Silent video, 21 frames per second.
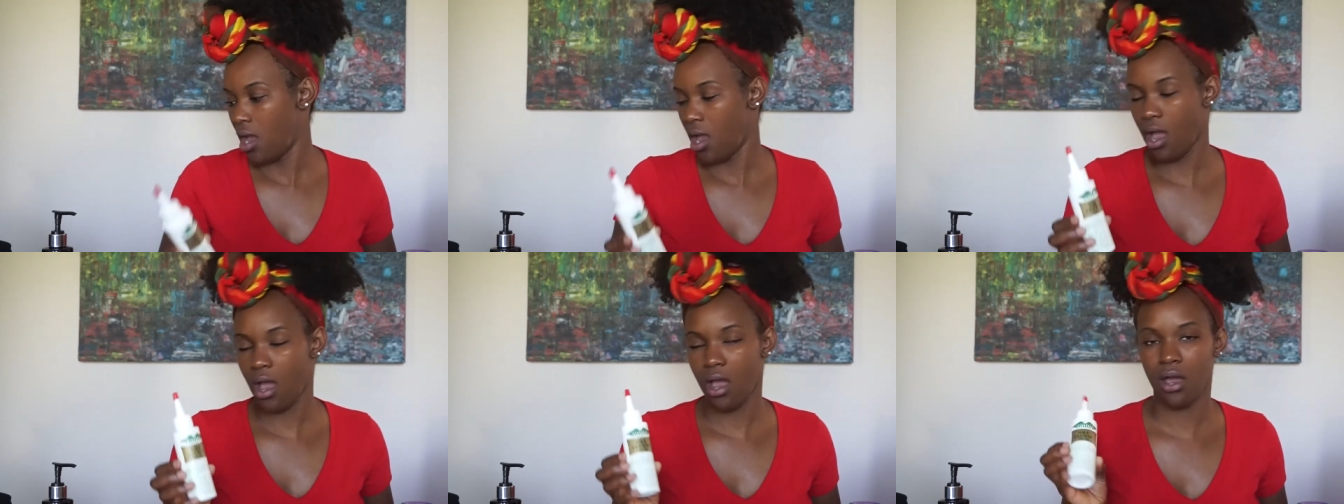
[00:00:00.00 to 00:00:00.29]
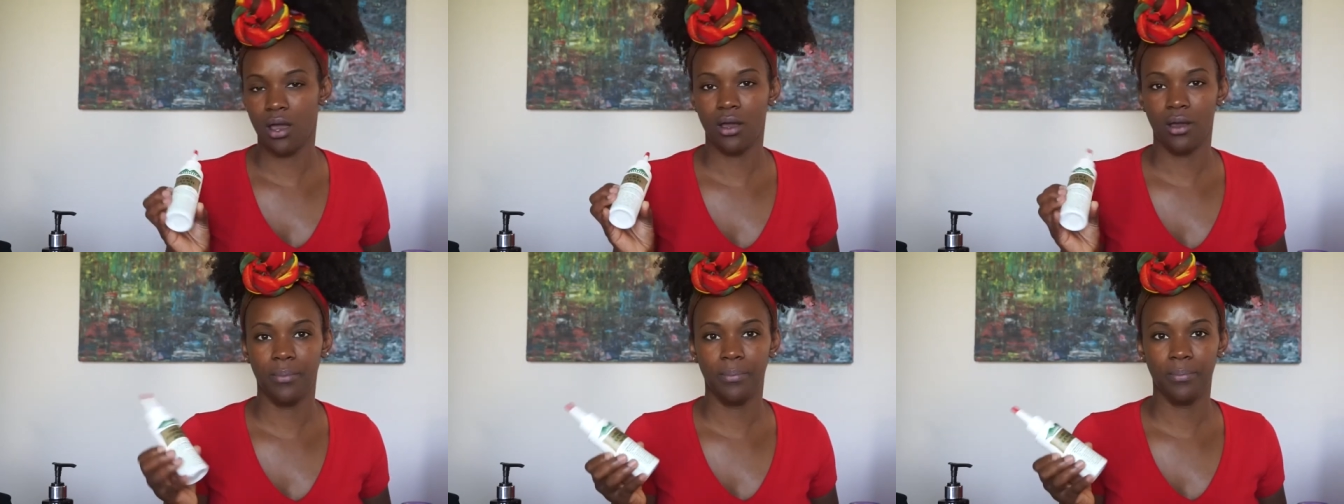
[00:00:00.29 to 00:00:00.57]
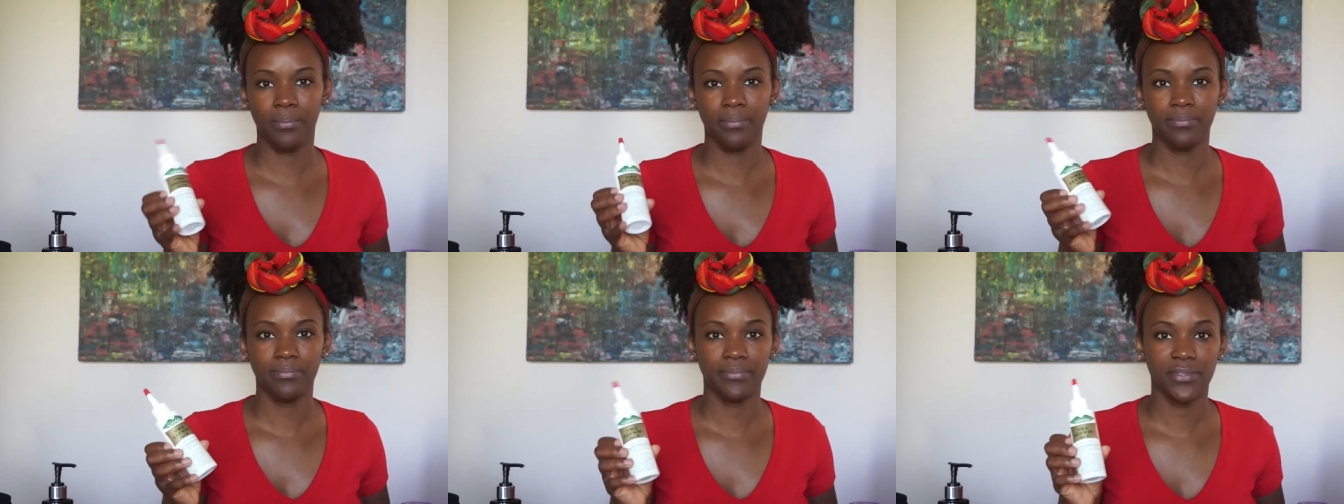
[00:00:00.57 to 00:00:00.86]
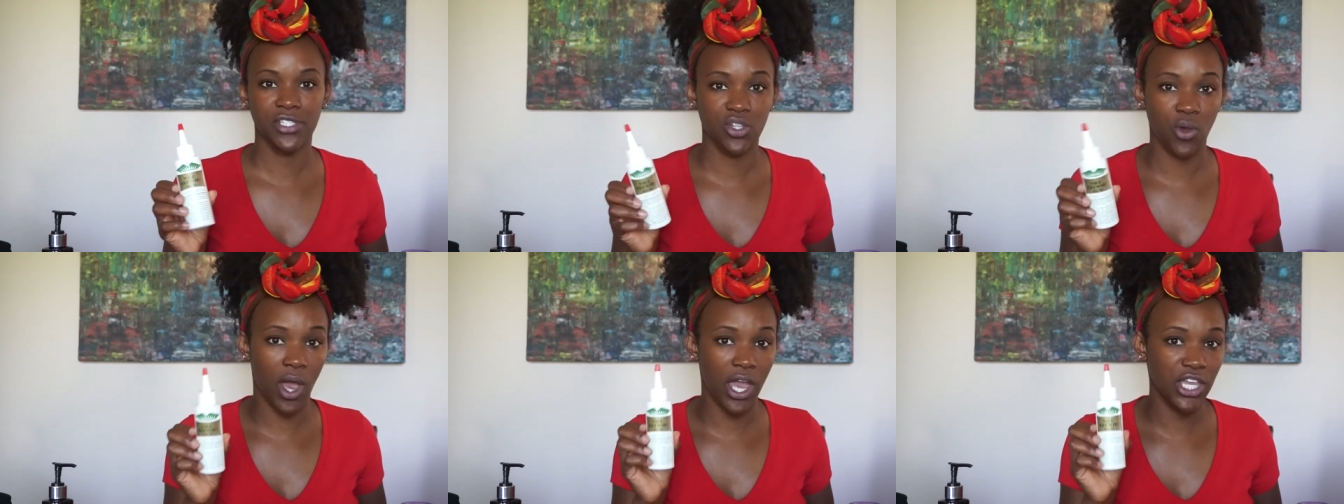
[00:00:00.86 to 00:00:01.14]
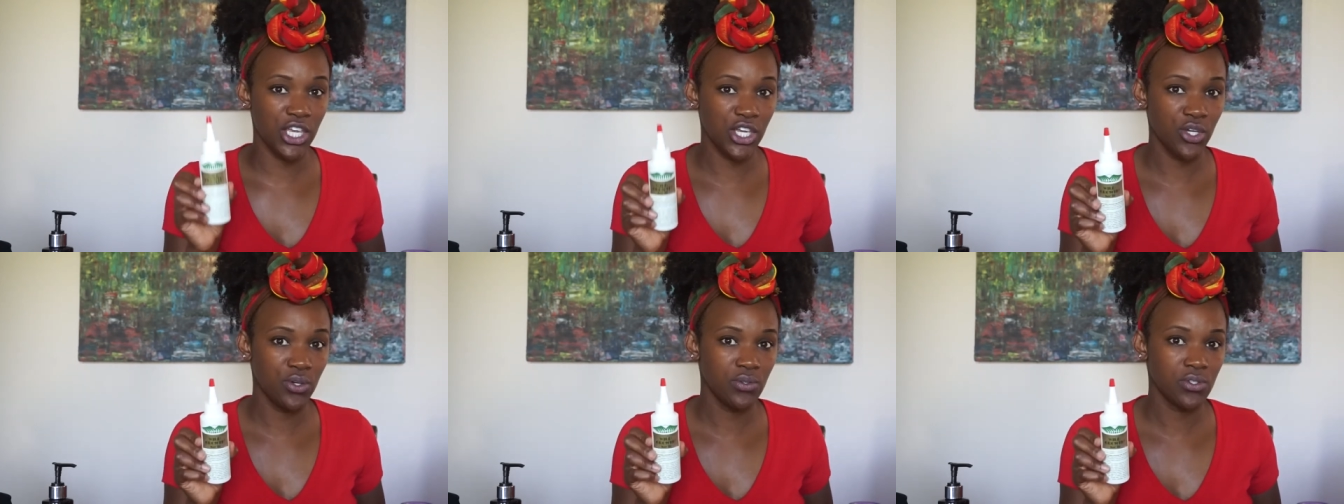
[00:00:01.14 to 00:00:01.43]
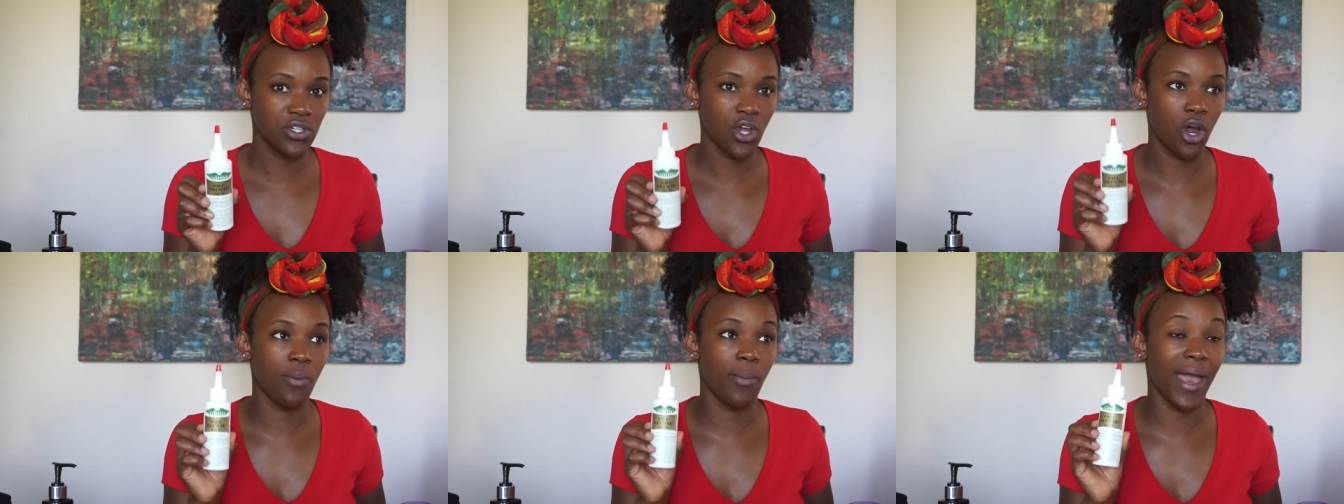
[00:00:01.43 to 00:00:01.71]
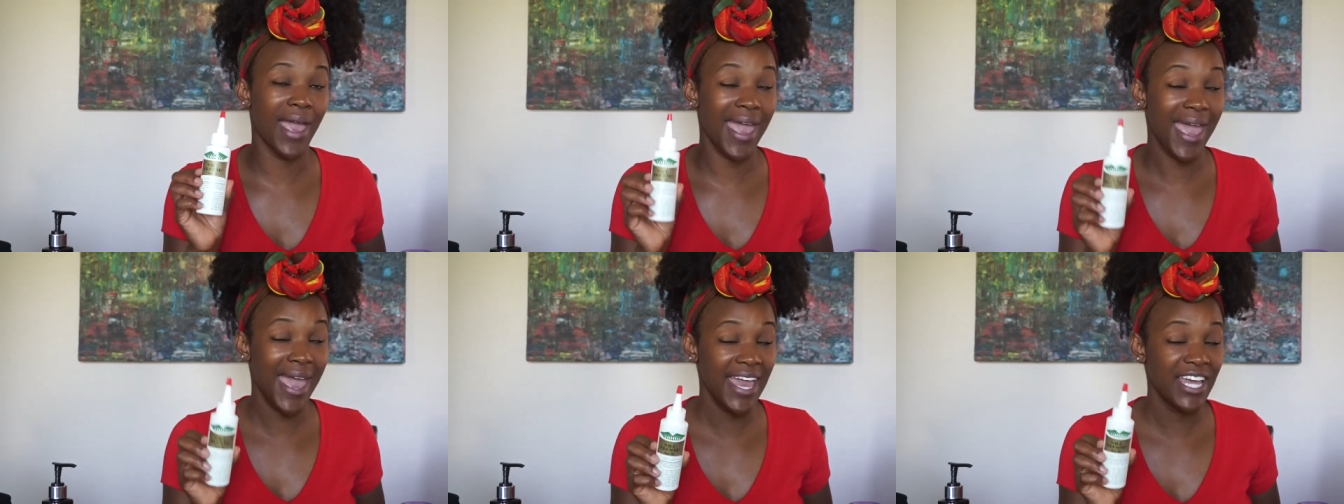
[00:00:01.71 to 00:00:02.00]
Um, so I used, or
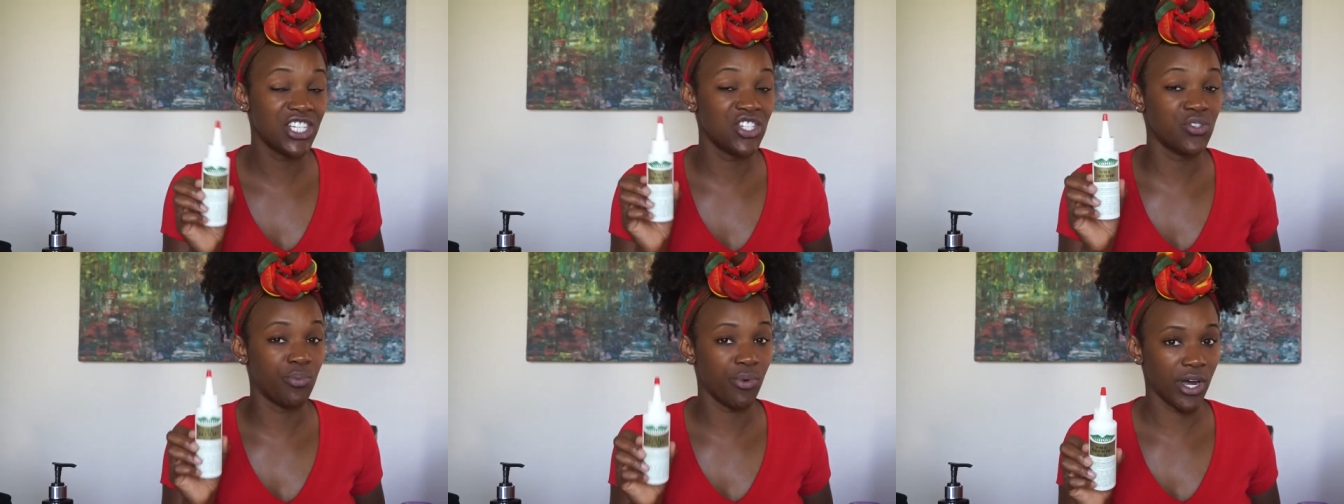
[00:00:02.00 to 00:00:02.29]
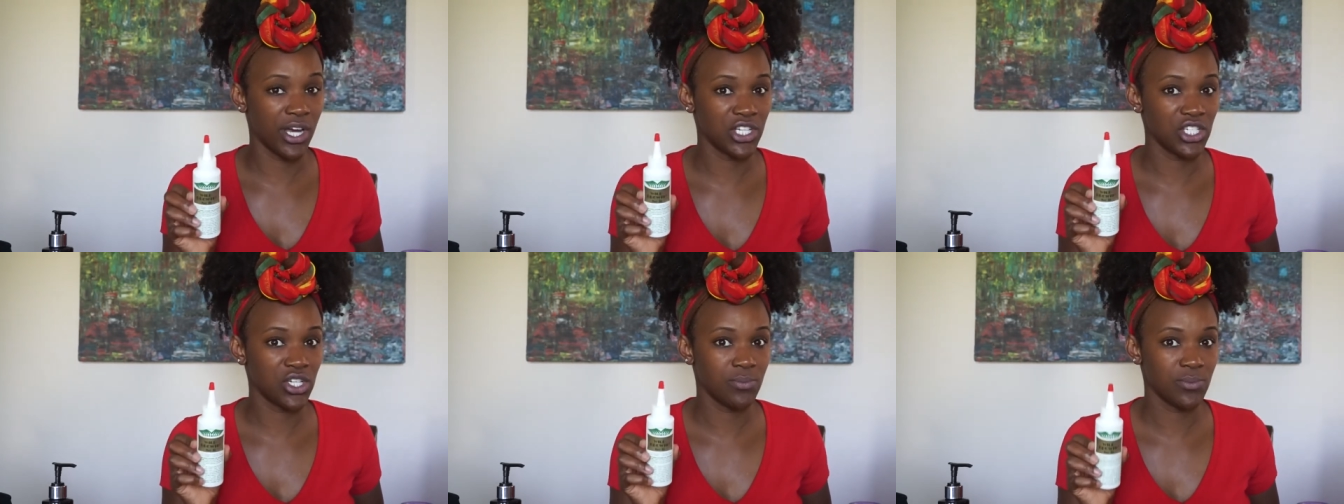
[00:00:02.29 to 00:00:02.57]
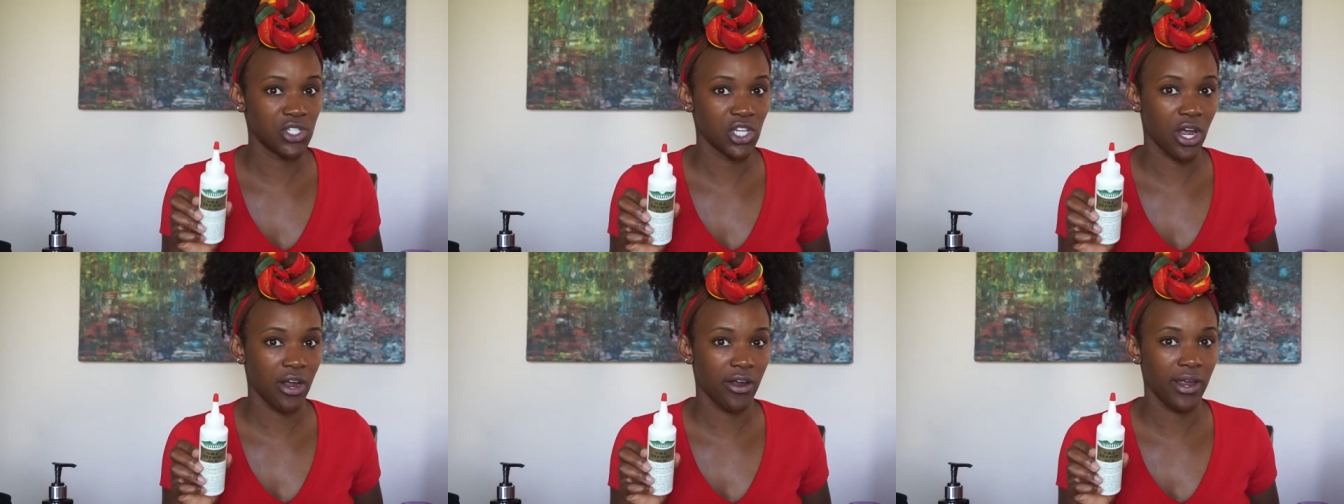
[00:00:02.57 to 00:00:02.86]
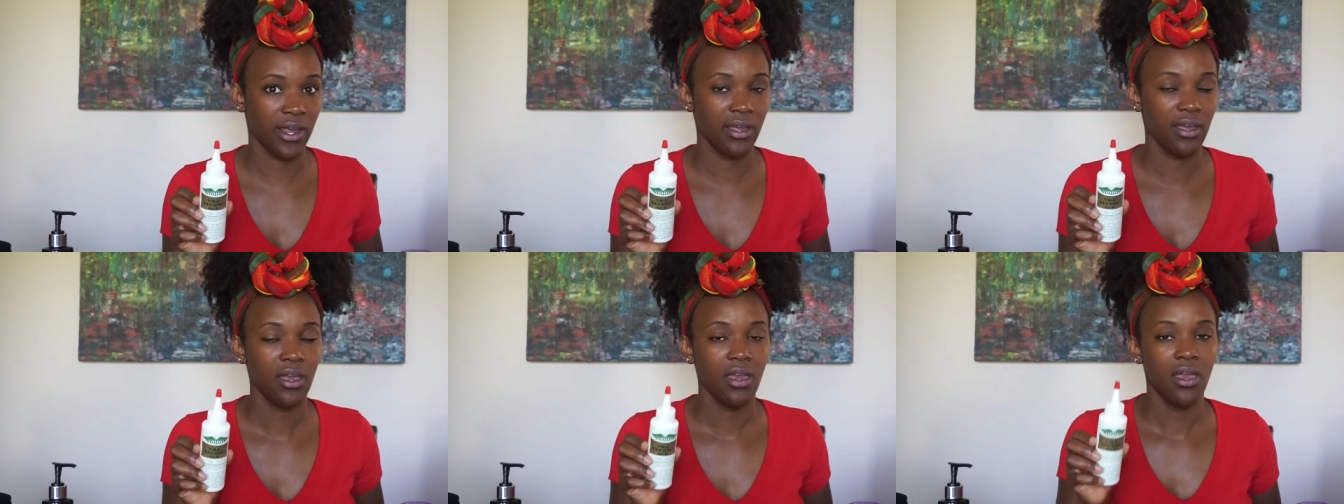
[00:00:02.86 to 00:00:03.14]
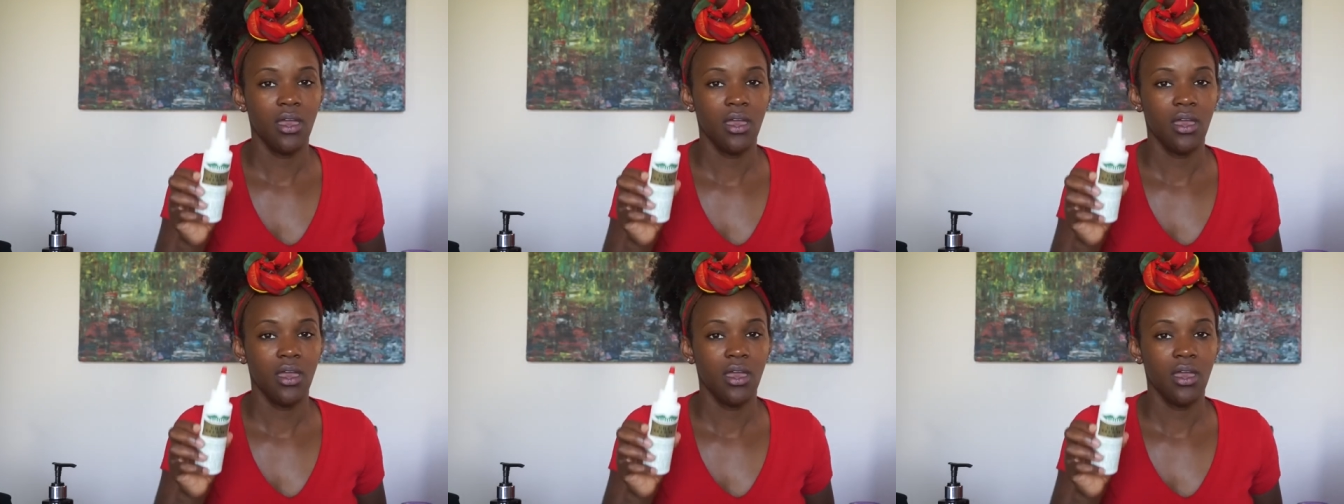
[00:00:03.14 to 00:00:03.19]
my edge brush, I'm sorry.